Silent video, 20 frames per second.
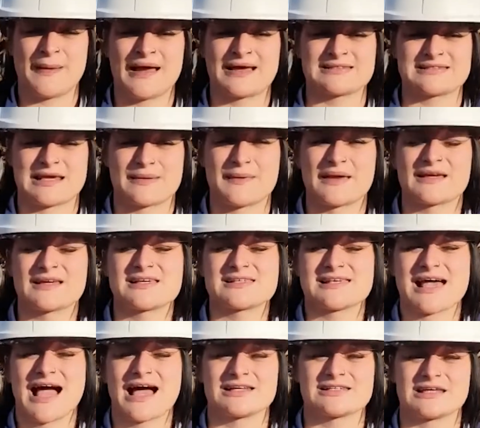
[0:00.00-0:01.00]
pandemic
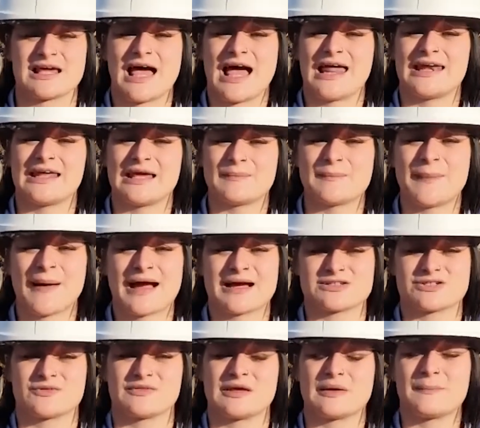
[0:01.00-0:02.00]
has had an
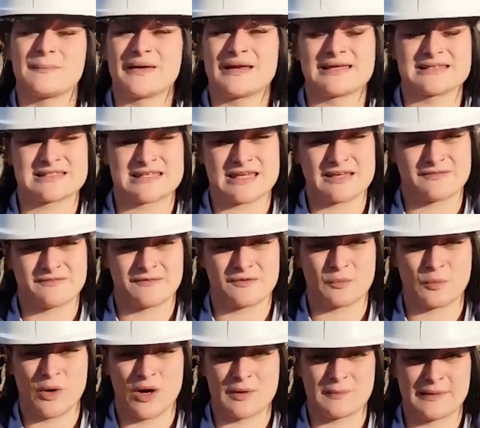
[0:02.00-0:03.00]
impact on the ability for
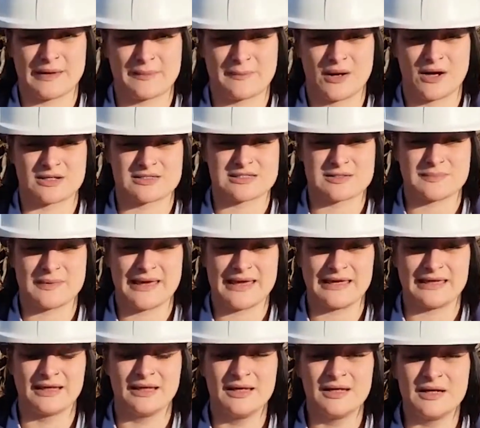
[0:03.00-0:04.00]
YBMR to
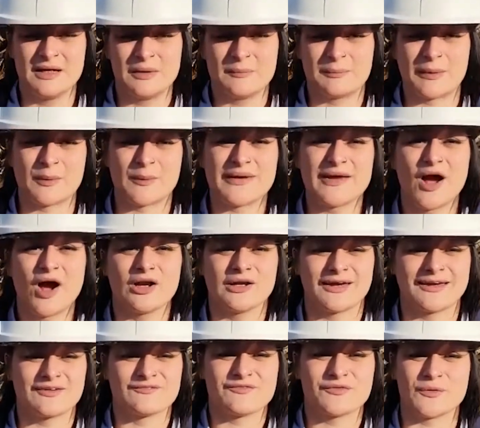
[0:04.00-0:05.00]
meet, but we are
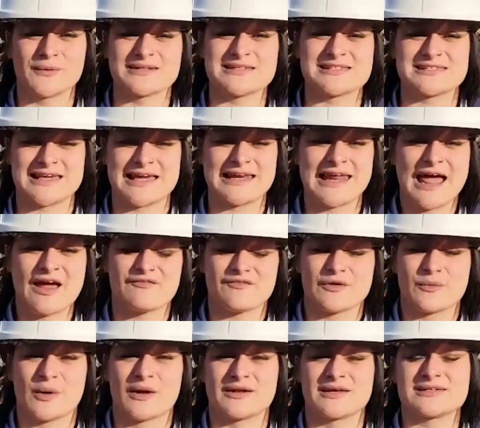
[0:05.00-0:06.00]
looking forward to seeing
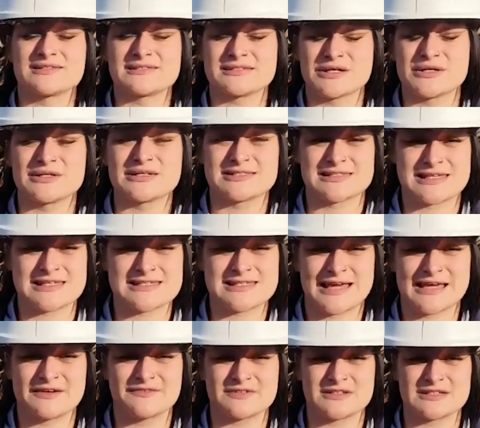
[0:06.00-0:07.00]
everyone as soon as it's
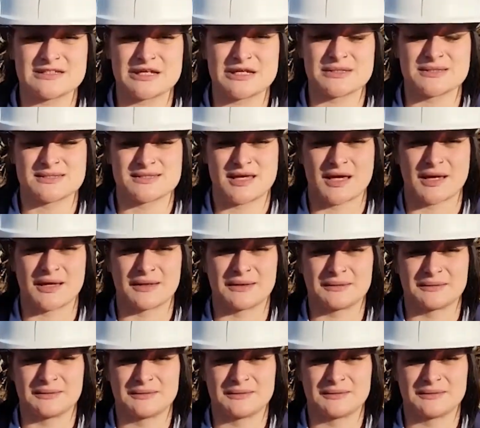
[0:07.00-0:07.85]
safe to do so.